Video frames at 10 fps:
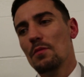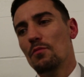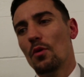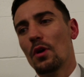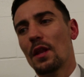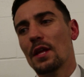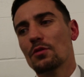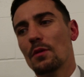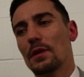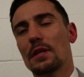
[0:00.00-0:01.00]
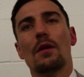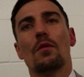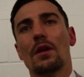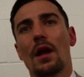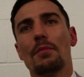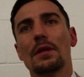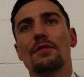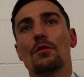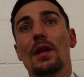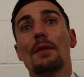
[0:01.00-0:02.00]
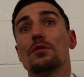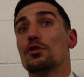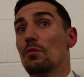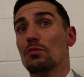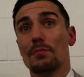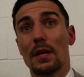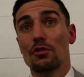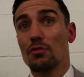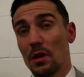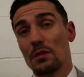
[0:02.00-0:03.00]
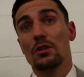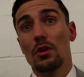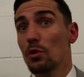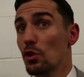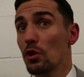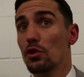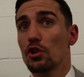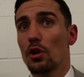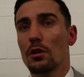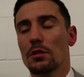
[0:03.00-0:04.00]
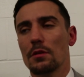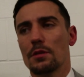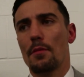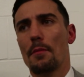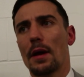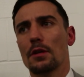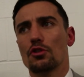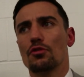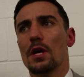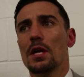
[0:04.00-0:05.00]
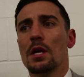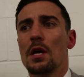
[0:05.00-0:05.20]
But and that's what I mean. Now I believe that will happen. John was mandatory, and you know we earned the shot as it been mandatory.